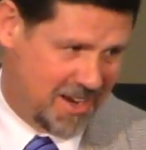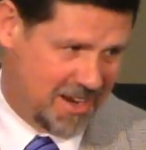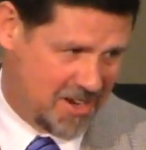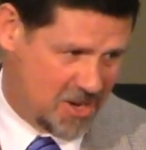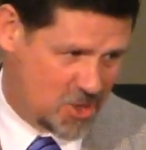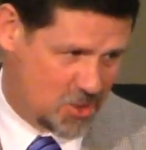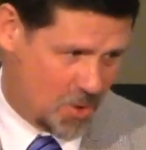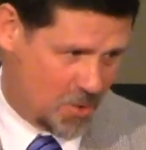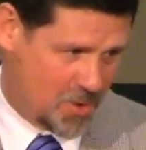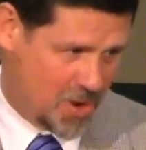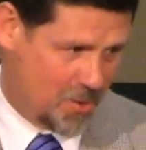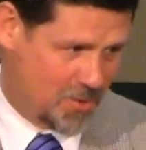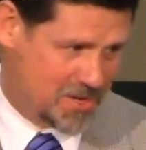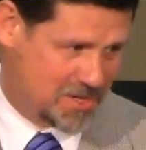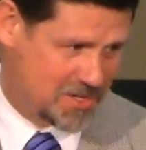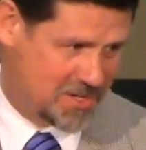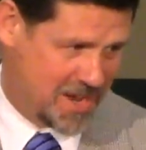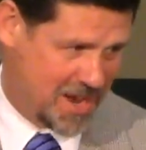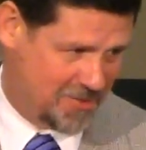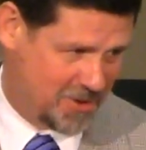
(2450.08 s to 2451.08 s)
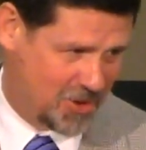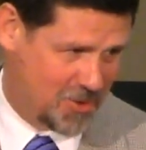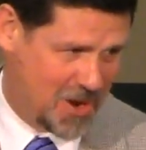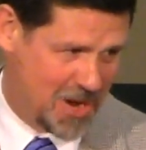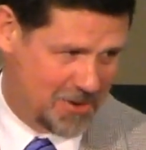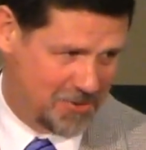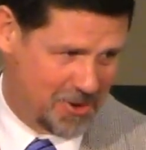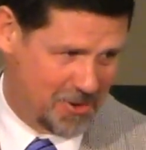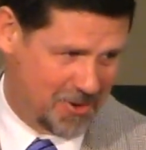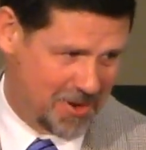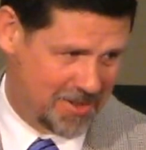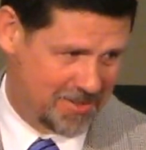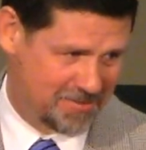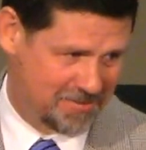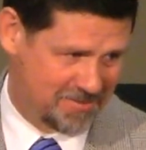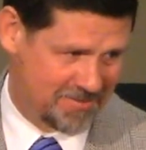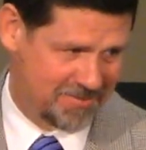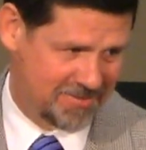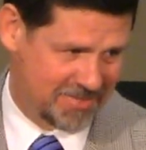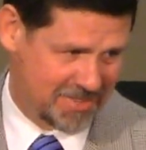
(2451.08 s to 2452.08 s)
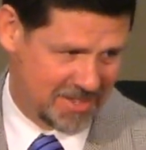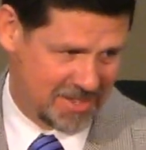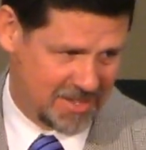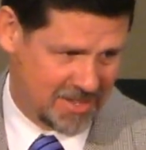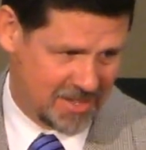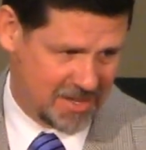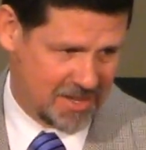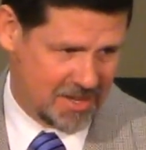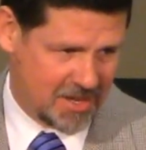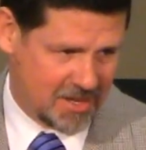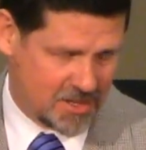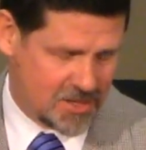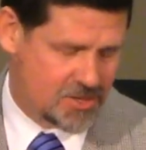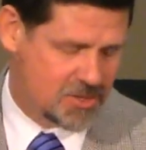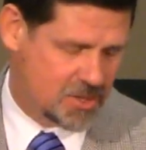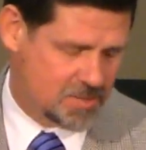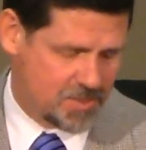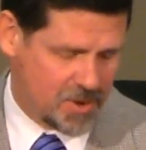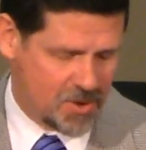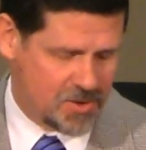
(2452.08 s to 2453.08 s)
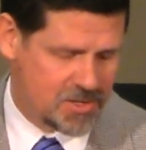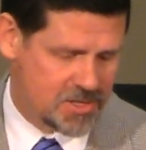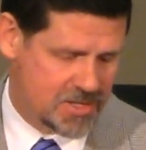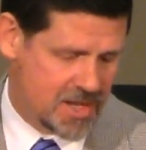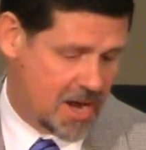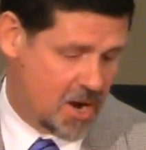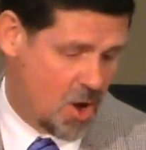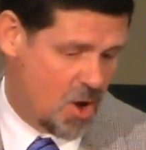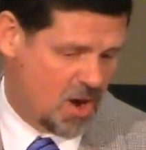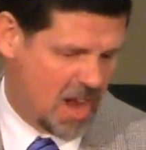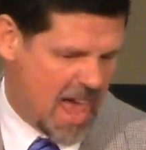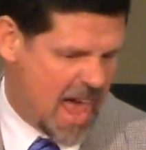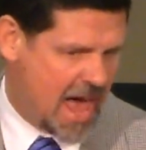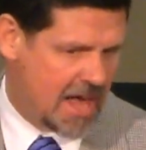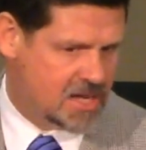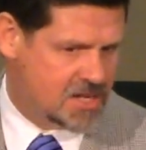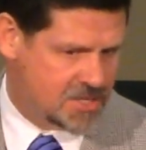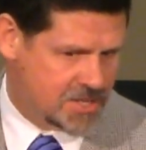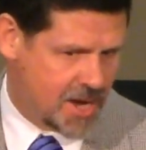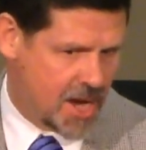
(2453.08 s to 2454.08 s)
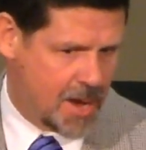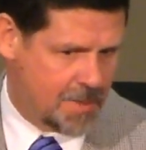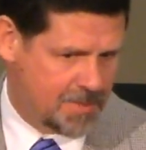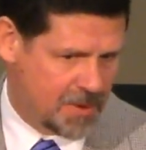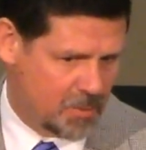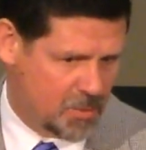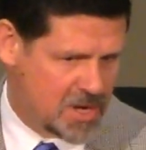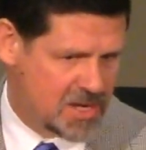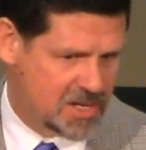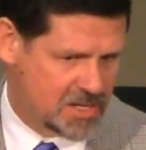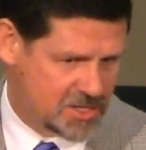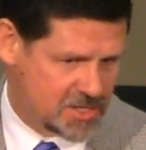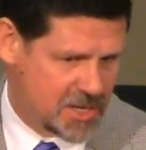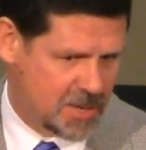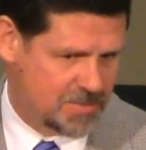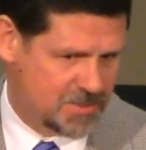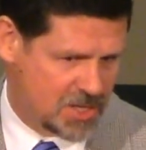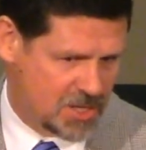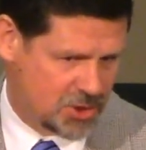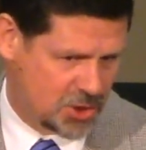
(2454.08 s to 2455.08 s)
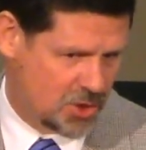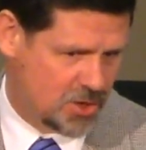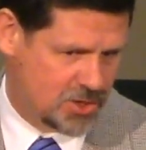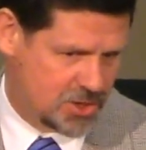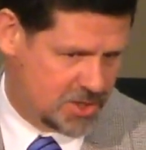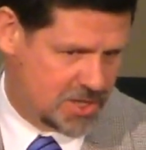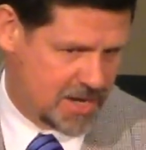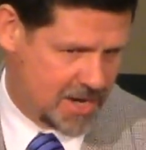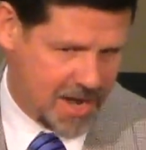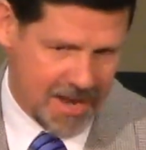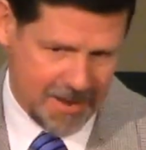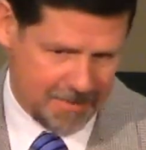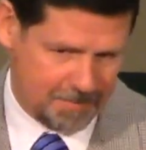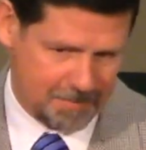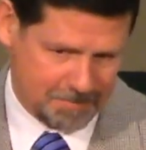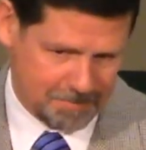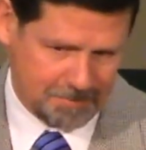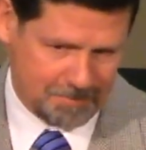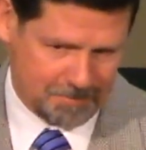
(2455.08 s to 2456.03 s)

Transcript: And here's what we always have a quandary with. Do you suppose that all adds up and we could skip to church tonight?